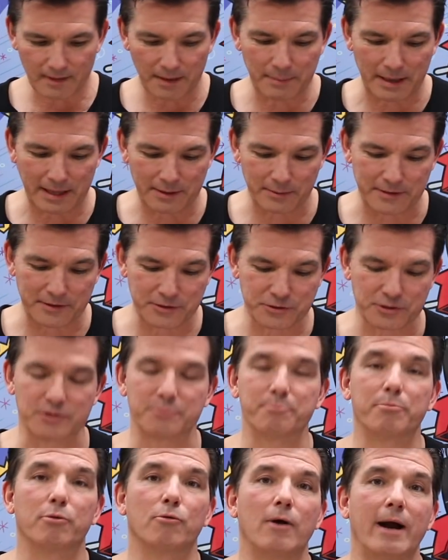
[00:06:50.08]
by the way, this was
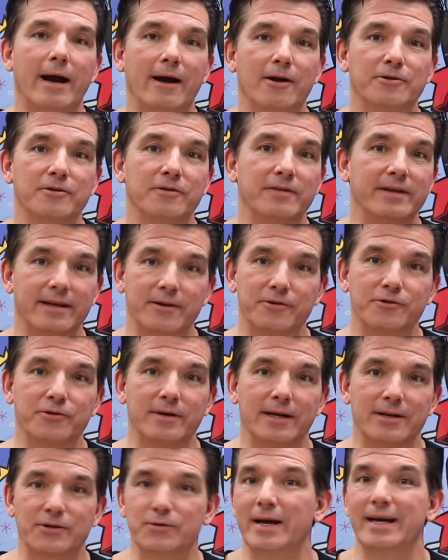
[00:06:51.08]
prior to the
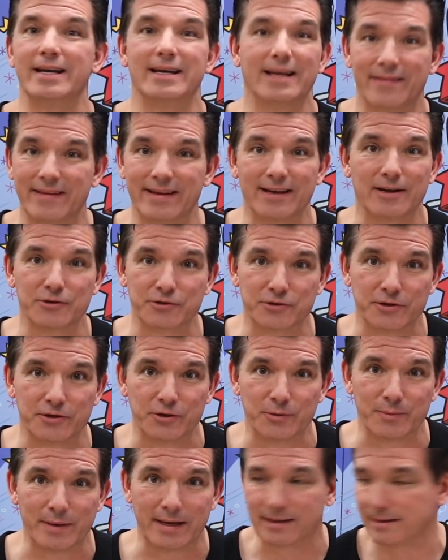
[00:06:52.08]
internet, so I had nothing else to
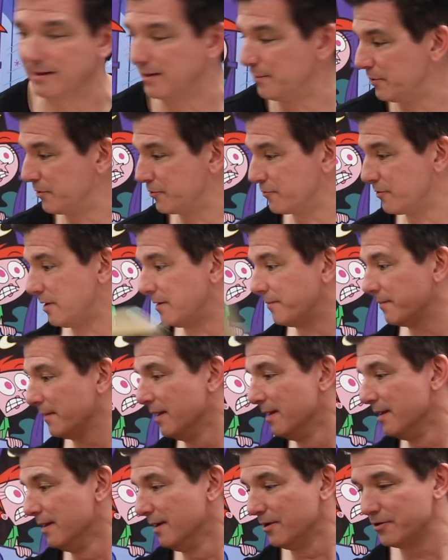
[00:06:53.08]
do back then but draw.
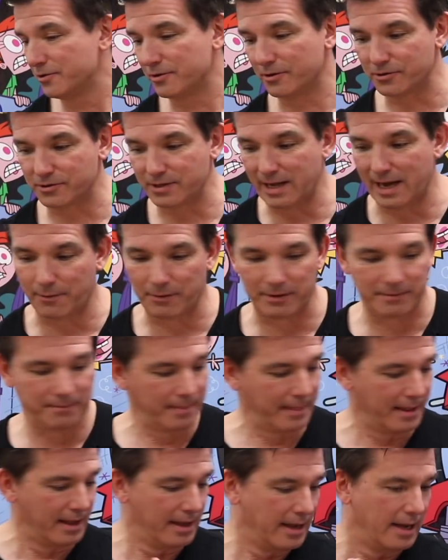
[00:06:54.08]
So there's that one.
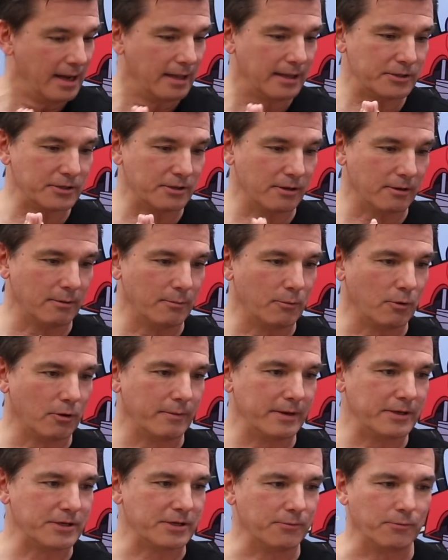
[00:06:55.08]
Let's go to a more
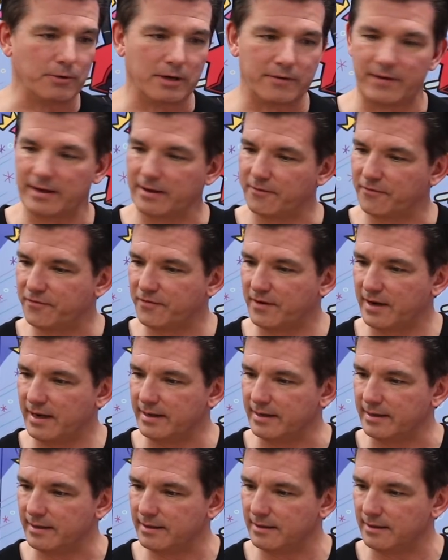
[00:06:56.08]
recent one if I can
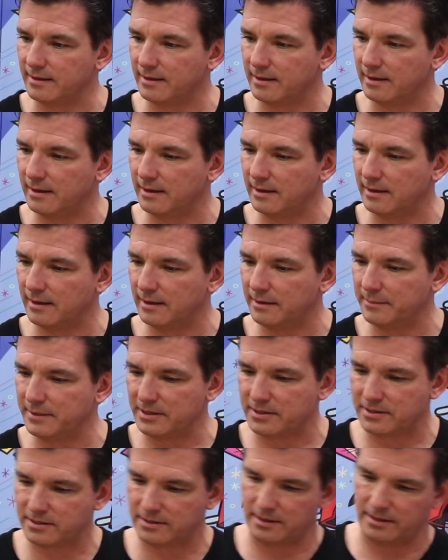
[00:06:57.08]
find it. Let me
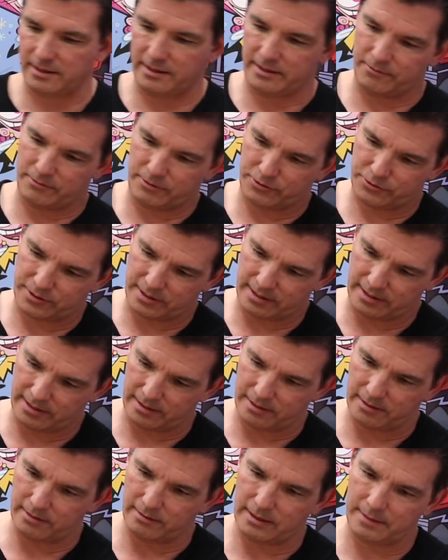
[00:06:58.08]
see. Where should I
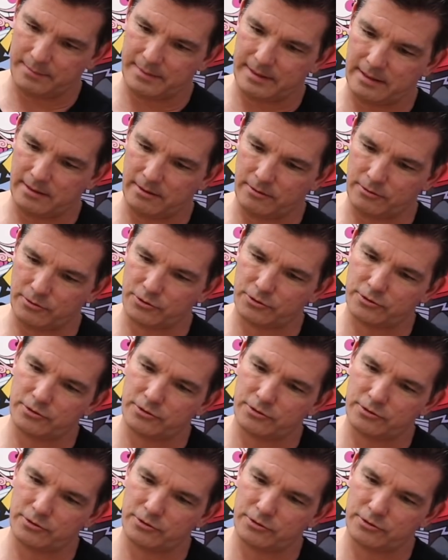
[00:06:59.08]
go? How about